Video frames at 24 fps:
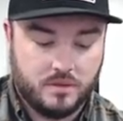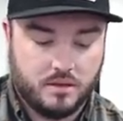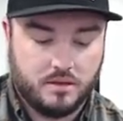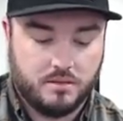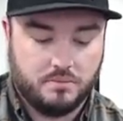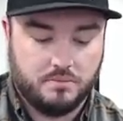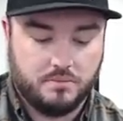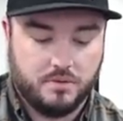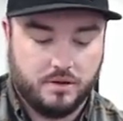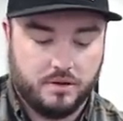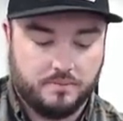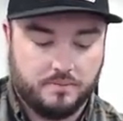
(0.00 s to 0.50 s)

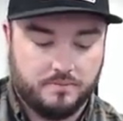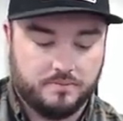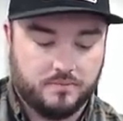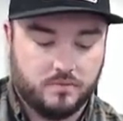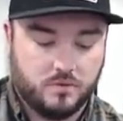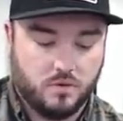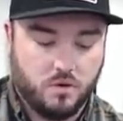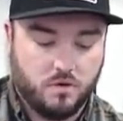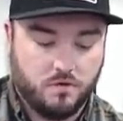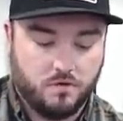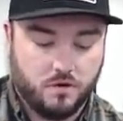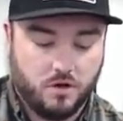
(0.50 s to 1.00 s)
But
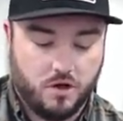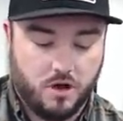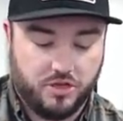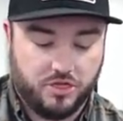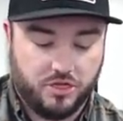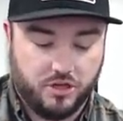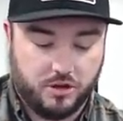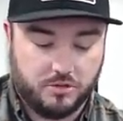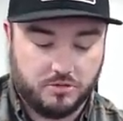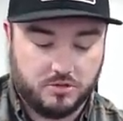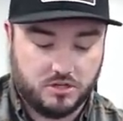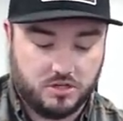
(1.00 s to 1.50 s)
overall, I
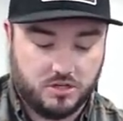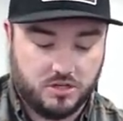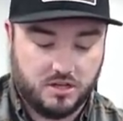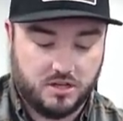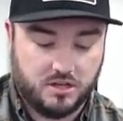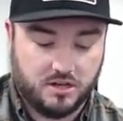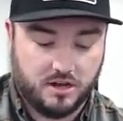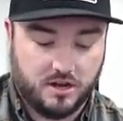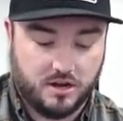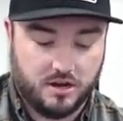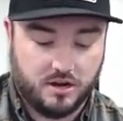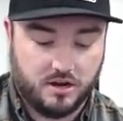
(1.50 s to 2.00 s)
thought it was a clean
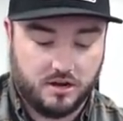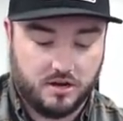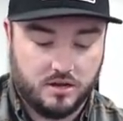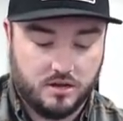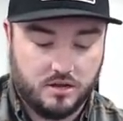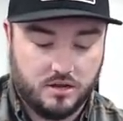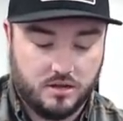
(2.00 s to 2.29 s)
card.